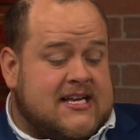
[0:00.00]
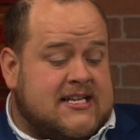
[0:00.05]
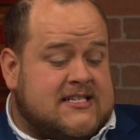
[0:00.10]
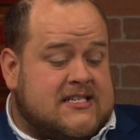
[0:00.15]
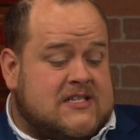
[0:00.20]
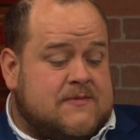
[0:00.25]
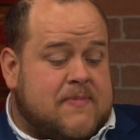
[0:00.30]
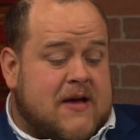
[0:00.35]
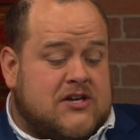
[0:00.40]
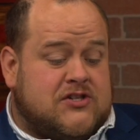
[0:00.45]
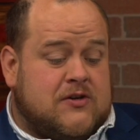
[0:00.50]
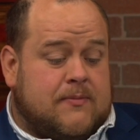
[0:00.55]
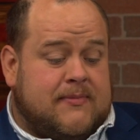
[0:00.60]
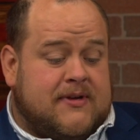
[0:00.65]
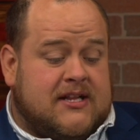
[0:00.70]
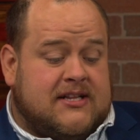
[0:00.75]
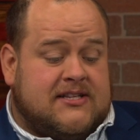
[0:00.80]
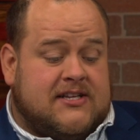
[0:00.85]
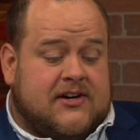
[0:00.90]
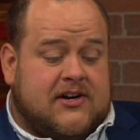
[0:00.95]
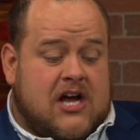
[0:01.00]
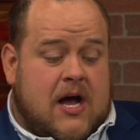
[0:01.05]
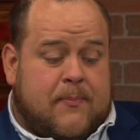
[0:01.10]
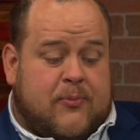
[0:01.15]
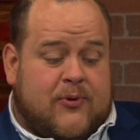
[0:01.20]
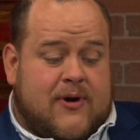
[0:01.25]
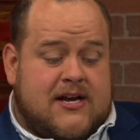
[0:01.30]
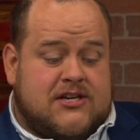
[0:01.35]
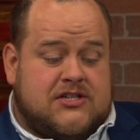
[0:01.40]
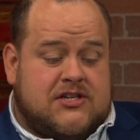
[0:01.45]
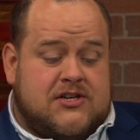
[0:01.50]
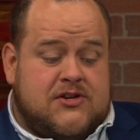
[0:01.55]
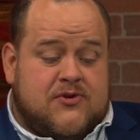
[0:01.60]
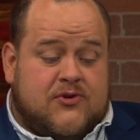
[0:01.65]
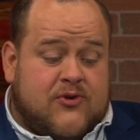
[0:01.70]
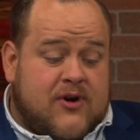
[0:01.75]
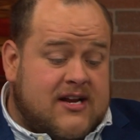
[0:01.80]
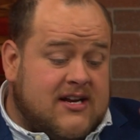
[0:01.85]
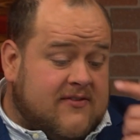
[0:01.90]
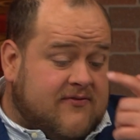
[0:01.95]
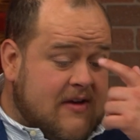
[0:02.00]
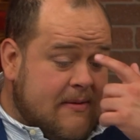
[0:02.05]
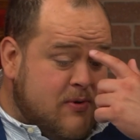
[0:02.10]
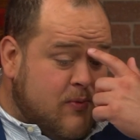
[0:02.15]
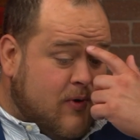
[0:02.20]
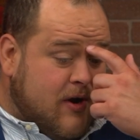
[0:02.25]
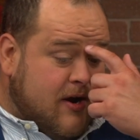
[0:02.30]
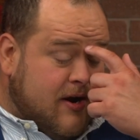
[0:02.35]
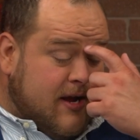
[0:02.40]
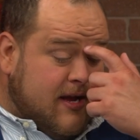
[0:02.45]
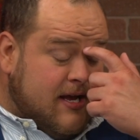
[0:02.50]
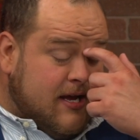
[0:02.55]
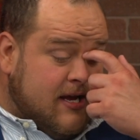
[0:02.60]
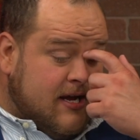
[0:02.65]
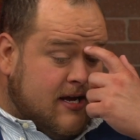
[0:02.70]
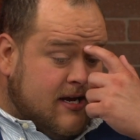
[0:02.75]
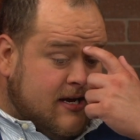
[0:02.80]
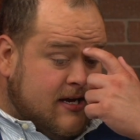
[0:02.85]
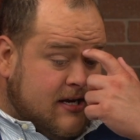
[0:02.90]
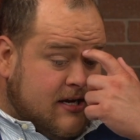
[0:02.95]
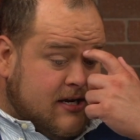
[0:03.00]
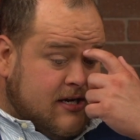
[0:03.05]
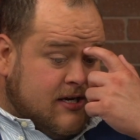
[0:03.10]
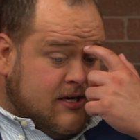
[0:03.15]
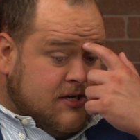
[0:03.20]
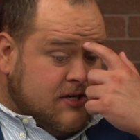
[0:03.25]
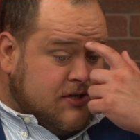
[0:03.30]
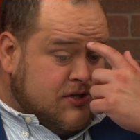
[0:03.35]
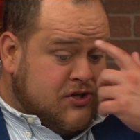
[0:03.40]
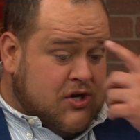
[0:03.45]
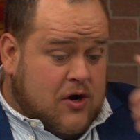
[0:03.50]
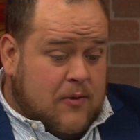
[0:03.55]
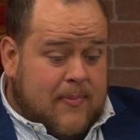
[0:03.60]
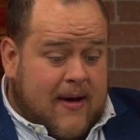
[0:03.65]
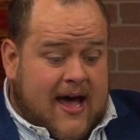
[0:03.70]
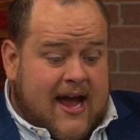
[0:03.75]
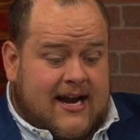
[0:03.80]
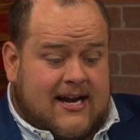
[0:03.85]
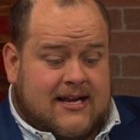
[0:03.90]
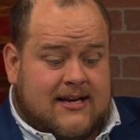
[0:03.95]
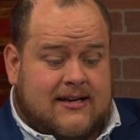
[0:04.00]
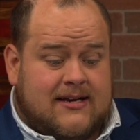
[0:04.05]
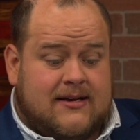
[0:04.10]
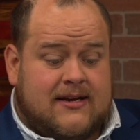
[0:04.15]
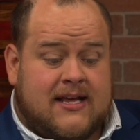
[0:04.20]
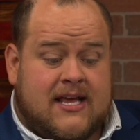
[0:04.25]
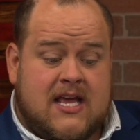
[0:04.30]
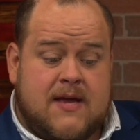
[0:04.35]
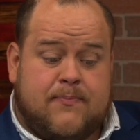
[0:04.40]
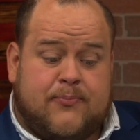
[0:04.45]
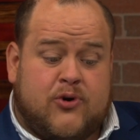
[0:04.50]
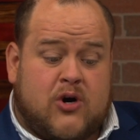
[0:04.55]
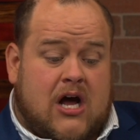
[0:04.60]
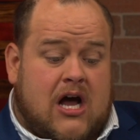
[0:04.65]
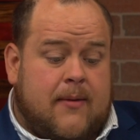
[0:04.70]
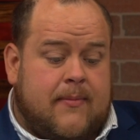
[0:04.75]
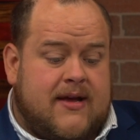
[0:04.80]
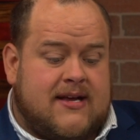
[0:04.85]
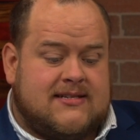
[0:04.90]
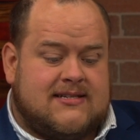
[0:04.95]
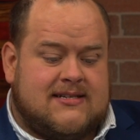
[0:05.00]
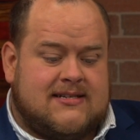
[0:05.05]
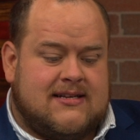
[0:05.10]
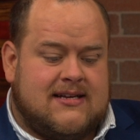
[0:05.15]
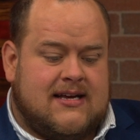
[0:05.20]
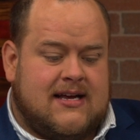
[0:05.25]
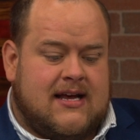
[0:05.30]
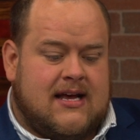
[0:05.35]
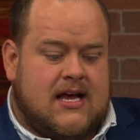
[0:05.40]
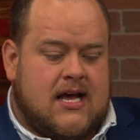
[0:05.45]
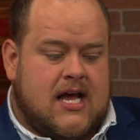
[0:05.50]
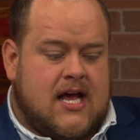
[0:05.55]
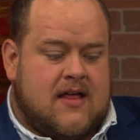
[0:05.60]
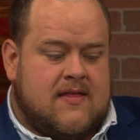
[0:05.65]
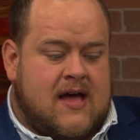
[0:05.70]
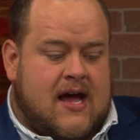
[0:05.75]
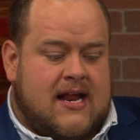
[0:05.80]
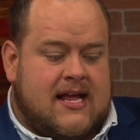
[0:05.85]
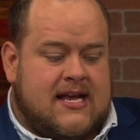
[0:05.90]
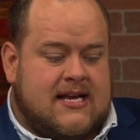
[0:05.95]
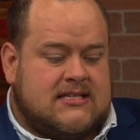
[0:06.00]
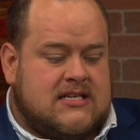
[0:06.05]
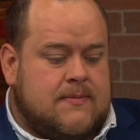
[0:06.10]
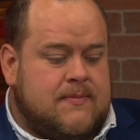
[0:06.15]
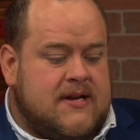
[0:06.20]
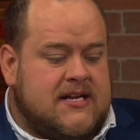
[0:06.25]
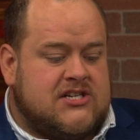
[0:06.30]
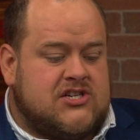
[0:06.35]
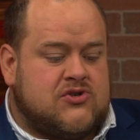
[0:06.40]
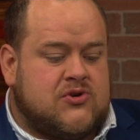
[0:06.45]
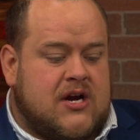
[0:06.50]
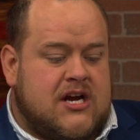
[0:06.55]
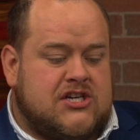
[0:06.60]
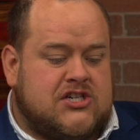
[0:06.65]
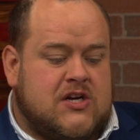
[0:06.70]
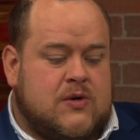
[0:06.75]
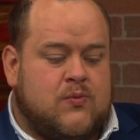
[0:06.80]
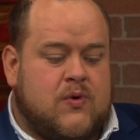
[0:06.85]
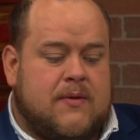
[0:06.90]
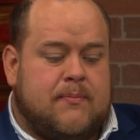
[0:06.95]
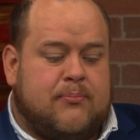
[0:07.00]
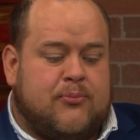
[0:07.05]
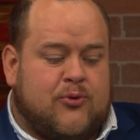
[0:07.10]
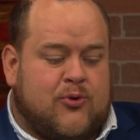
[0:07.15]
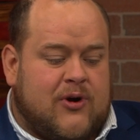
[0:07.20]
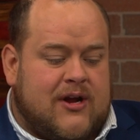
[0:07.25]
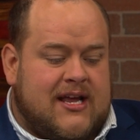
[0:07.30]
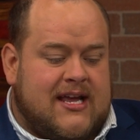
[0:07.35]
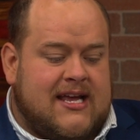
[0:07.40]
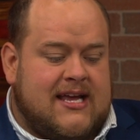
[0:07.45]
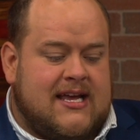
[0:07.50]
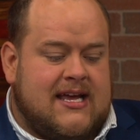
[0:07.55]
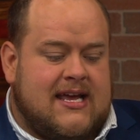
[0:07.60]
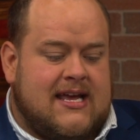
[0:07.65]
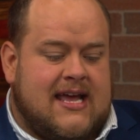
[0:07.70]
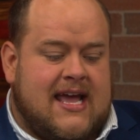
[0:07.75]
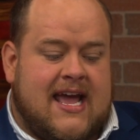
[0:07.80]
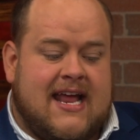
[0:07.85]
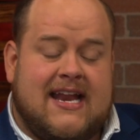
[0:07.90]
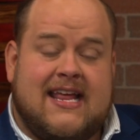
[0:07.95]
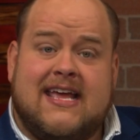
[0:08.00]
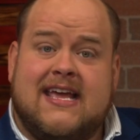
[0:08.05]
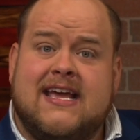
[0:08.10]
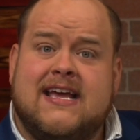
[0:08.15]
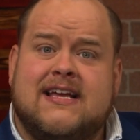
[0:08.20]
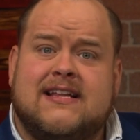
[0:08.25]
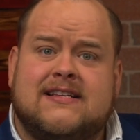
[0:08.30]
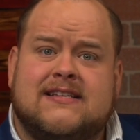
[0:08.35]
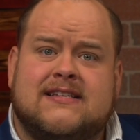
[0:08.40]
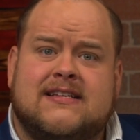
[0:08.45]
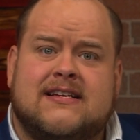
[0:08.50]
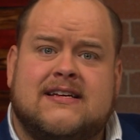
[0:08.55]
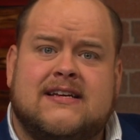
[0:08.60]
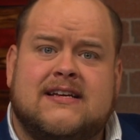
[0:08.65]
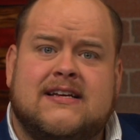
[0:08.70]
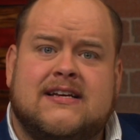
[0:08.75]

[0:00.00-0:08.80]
its special military operation in Ukraine in February, Joe Biden, he promised that his administration would bring an end